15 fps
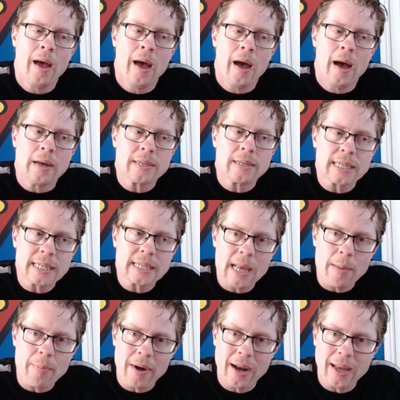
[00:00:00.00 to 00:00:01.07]

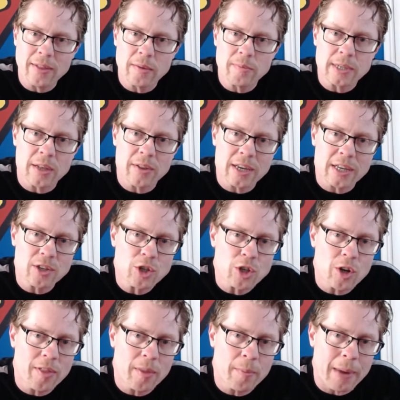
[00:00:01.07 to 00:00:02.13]
separate them so they can join
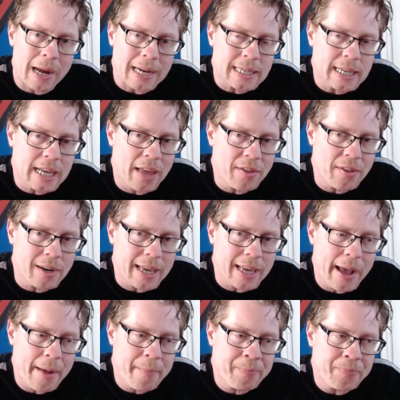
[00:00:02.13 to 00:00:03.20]
them back together
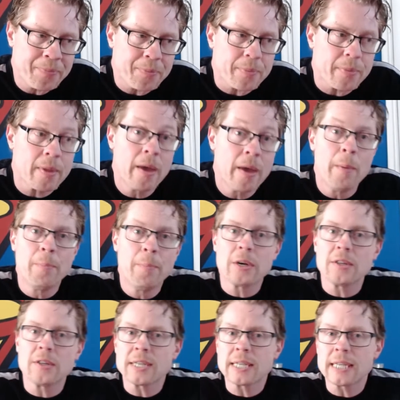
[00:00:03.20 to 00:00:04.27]
again. But at the
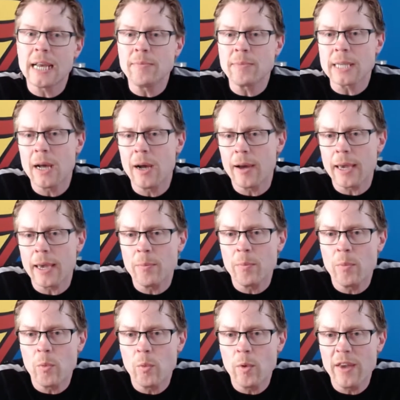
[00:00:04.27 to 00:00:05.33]
same time,
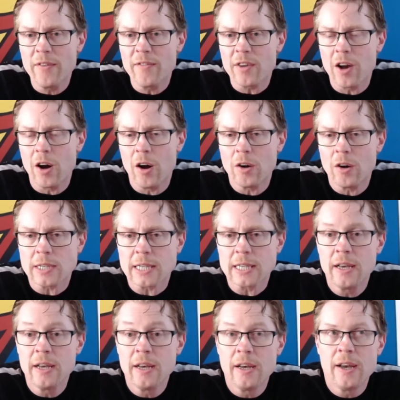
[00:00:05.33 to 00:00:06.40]
we've got
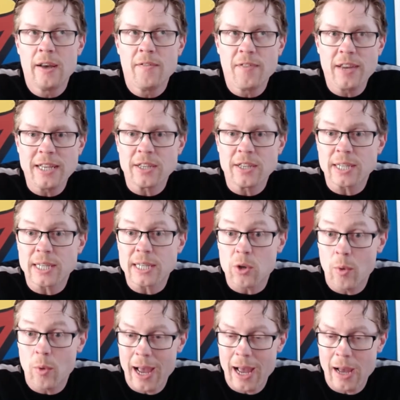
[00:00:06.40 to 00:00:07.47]
Venus
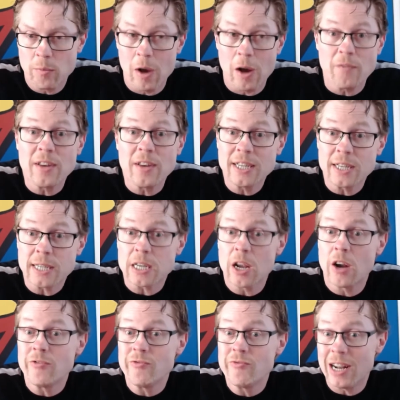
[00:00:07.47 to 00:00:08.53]

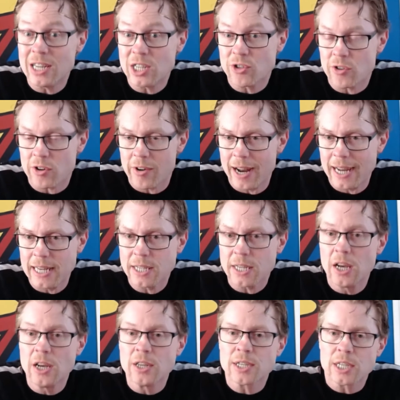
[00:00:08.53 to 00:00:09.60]
retrograde
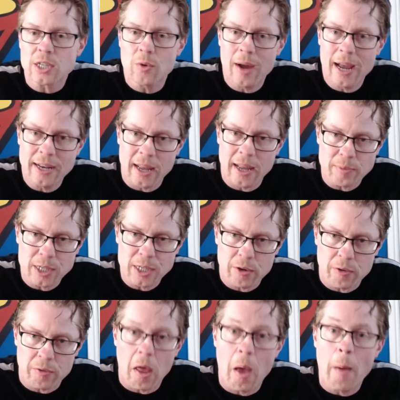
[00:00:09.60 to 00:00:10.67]
square Neptune.
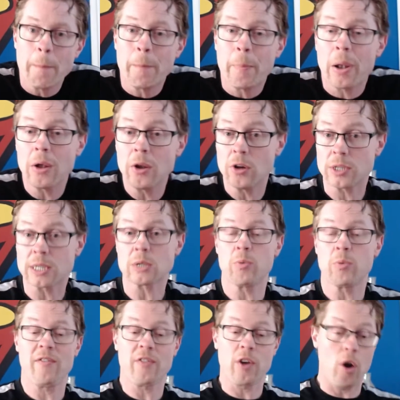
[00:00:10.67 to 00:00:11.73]
Plus, we've
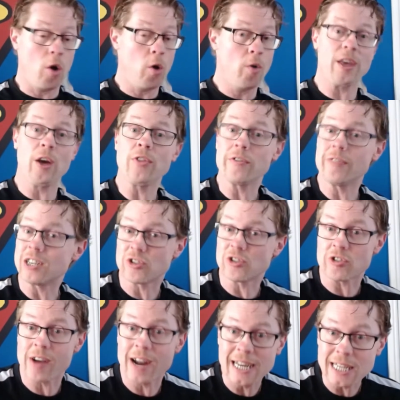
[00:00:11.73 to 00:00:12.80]
got all the other
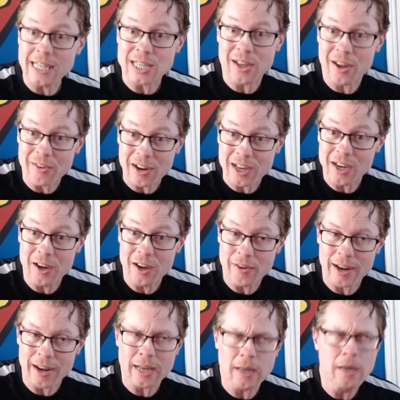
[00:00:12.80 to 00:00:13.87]
retrogrades that are occurring,